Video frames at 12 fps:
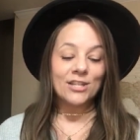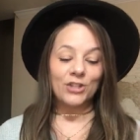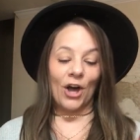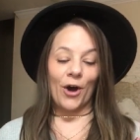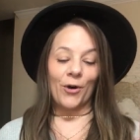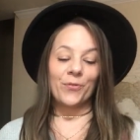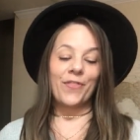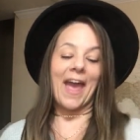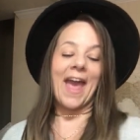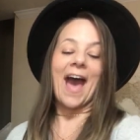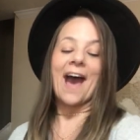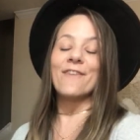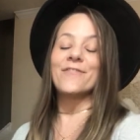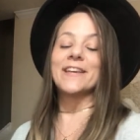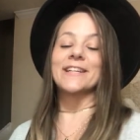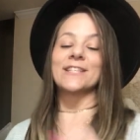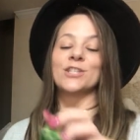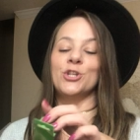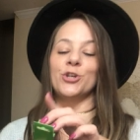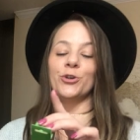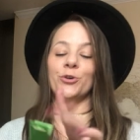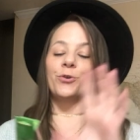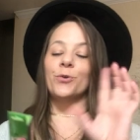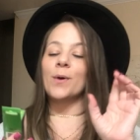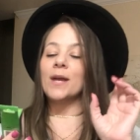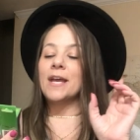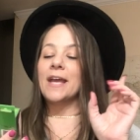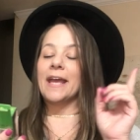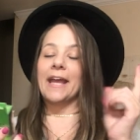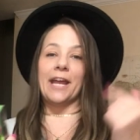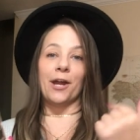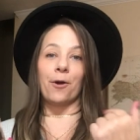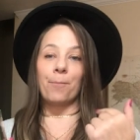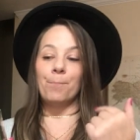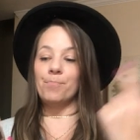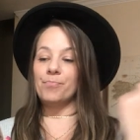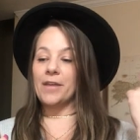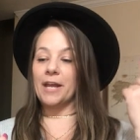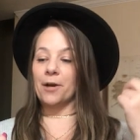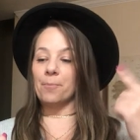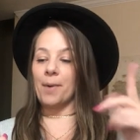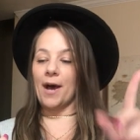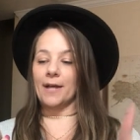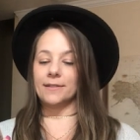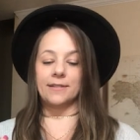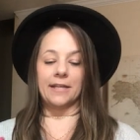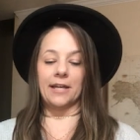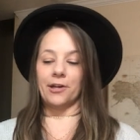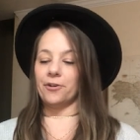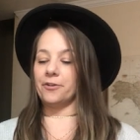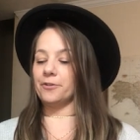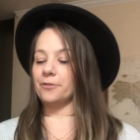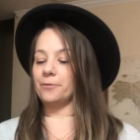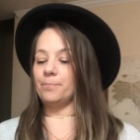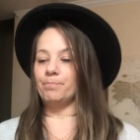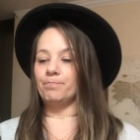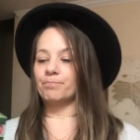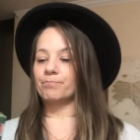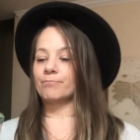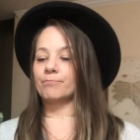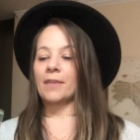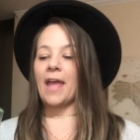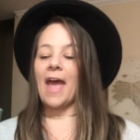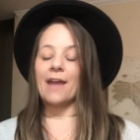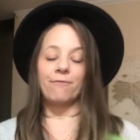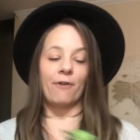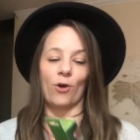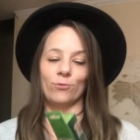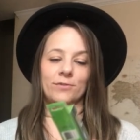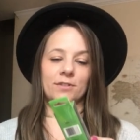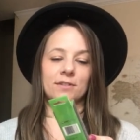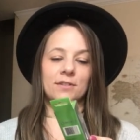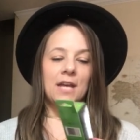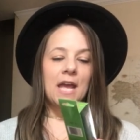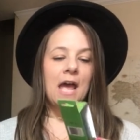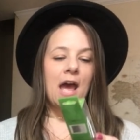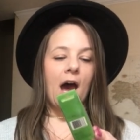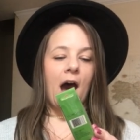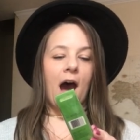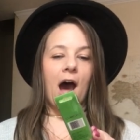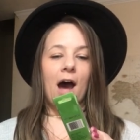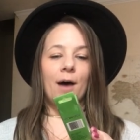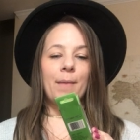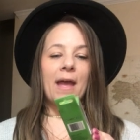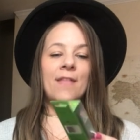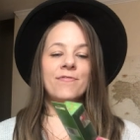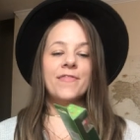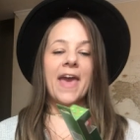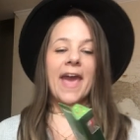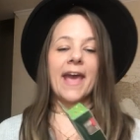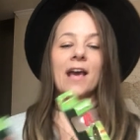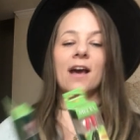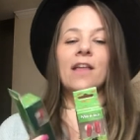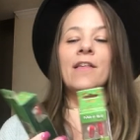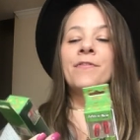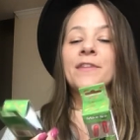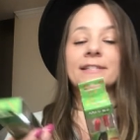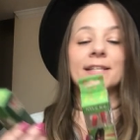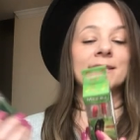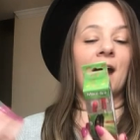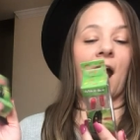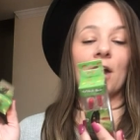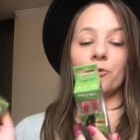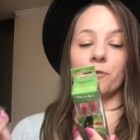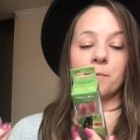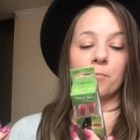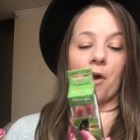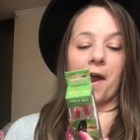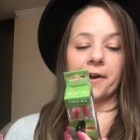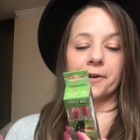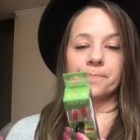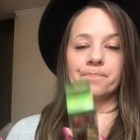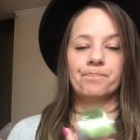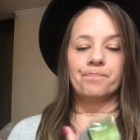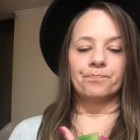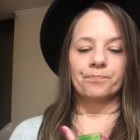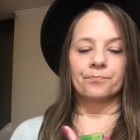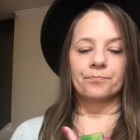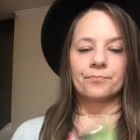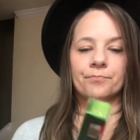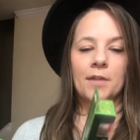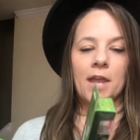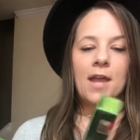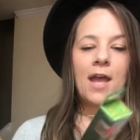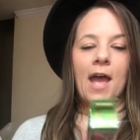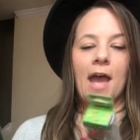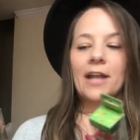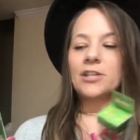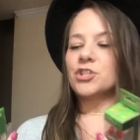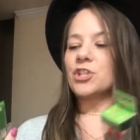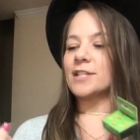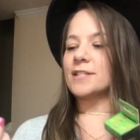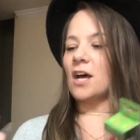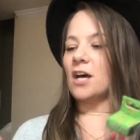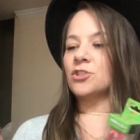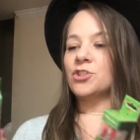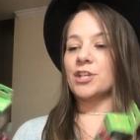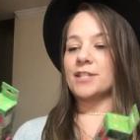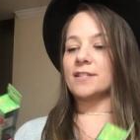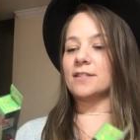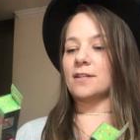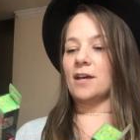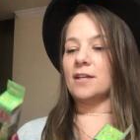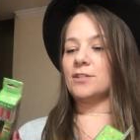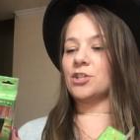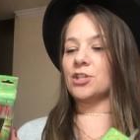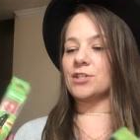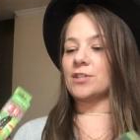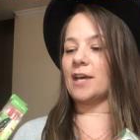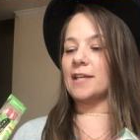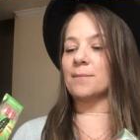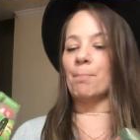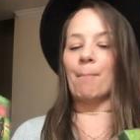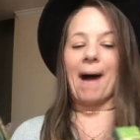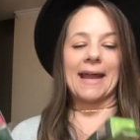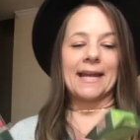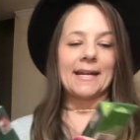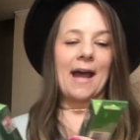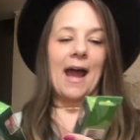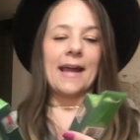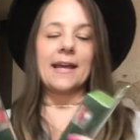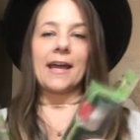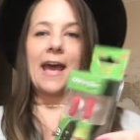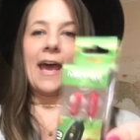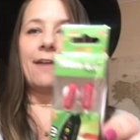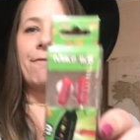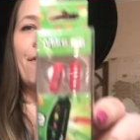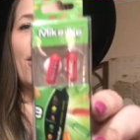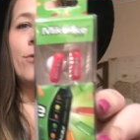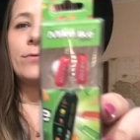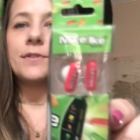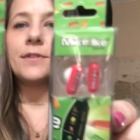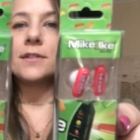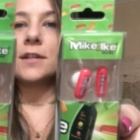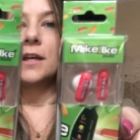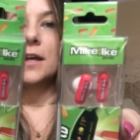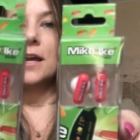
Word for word: so they have these new ear earbuds, ear headphones. Um, and they, and this is not Greenbrier. It is just, just, it just says Mike and Ike headphones